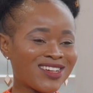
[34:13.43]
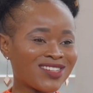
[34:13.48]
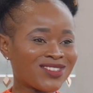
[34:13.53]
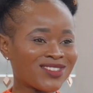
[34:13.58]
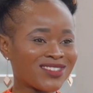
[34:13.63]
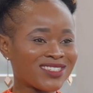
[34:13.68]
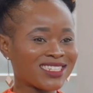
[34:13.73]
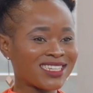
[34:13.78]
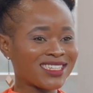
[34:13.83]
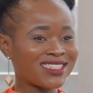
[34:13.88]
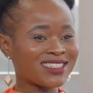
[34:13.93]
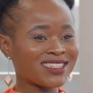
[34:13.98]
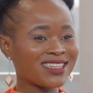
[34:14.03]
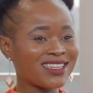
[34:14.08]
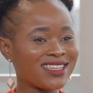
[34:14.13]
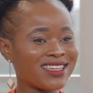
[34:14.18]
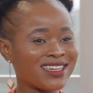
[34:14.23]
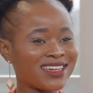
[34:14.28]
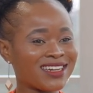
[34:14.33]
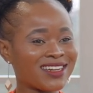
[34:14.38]
So just
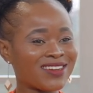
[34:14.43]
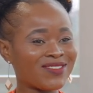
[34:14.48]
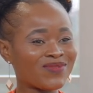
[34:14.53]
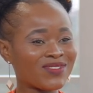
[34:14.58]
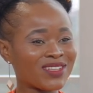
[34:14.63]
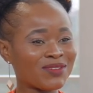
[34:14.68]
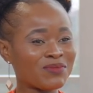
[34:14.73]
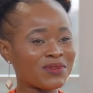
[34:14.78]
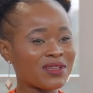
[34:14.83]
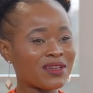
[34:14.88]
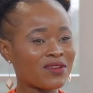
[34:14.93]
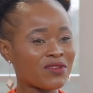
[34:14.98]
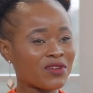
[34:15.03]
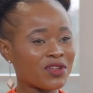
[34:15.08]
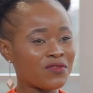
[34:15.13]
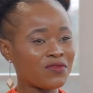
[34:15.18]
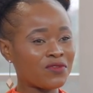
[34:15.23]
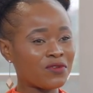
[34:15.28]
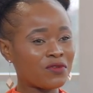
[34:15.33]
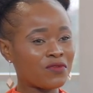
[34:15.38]
really um, being
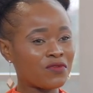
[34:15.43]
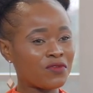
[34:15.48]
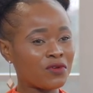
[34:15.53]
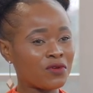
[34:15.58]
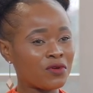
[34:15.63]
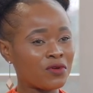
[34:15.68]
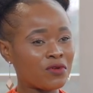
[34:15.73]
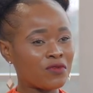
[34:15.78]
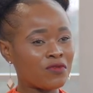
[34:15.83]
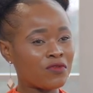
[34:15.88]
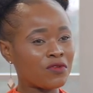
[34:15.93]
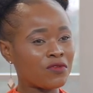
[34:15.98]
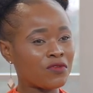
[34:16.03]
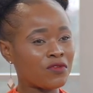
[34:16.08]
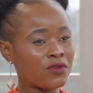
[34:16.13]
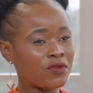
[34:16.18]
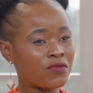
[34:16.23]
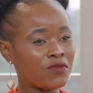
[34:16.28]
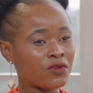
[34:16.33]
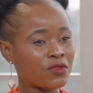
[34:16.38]
grateful for, for,
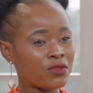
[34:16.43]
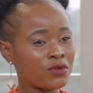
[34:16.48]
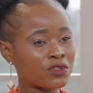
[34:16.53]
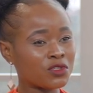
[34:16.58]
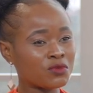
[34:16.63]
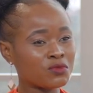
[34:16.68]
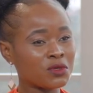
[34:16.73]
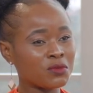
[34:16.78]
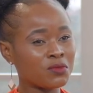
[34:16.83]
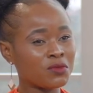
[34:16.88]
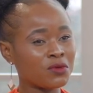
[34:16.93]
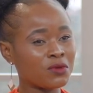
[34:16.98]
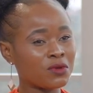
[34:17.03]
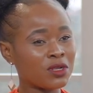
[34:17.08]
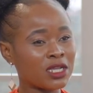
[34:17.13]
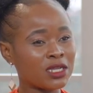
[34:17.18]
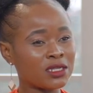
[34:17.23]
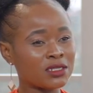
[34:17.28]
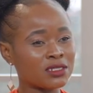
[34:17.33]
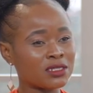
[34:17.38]
for, for those people,
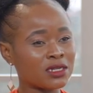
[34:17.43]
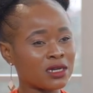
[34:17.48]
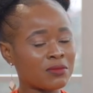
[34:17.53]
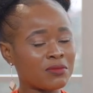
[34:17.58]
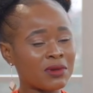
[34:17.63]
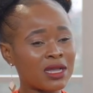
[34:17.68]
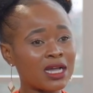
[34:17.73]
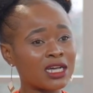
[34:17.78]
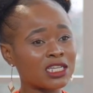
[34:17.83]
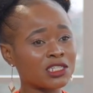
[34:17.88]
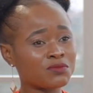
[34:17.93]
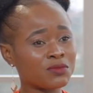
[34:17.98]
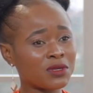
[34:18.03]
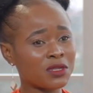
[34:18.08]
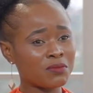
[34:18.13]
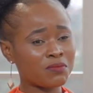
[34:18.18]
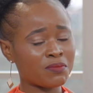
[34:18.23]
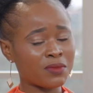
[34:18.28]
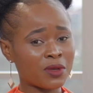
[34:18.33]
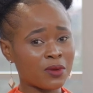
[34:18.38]
and uh, my
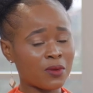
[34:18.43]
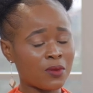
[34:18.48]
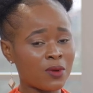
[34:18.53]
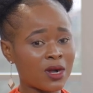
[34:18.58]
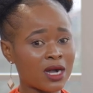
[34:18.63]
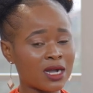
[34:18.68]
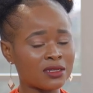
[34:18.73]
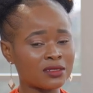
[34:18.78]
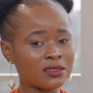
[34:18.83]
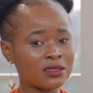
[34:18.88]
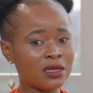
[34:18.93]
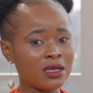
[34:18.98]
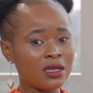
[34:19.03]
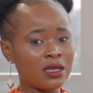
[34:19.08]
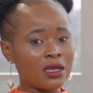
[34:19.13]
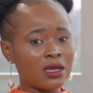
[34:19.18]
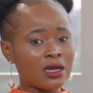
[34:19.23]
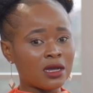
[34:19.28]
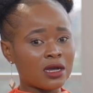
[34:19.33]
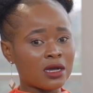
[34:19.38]
husband being one,
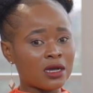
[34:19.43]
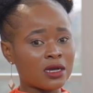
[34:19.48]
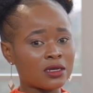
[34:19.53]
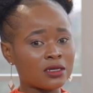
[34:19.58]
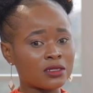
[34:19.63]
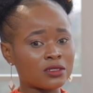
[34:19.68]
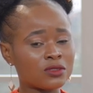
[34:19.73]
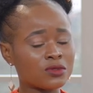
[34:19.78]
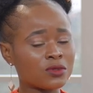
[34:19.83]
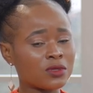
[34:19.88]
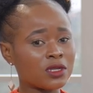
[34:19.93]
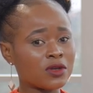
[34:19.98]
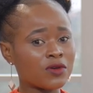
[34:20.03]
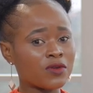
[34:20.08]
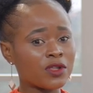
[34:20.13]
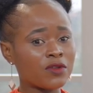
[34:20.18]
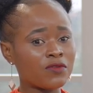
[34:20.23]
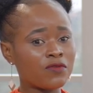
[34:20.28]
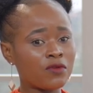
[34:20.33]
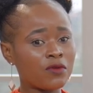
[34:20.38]
uh, truly
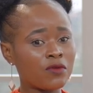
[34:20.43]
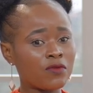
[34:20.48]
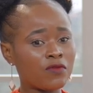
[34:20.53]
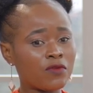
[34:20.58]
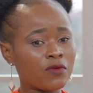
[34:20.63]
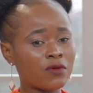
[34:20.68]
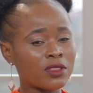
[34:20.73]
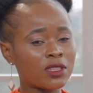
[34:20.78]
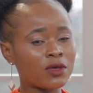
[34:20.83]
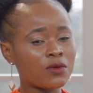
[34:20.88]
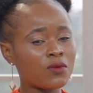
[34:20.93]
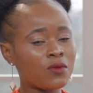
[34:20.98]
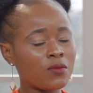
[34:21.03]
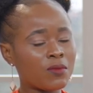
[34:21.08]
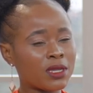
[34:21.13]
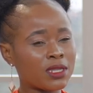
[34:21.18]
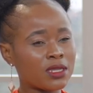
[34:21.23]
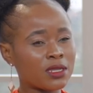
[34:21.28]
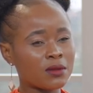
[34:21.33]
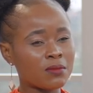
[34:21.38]
grateful for the
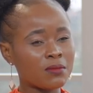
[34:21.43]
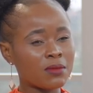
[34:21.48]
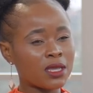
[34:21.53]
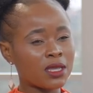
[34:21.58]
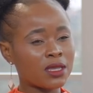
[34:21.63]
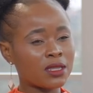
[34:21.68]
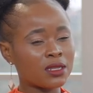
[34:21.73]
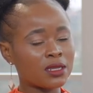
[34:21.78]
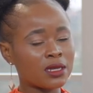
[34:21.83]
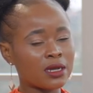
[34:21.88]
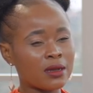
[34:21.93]
women and men.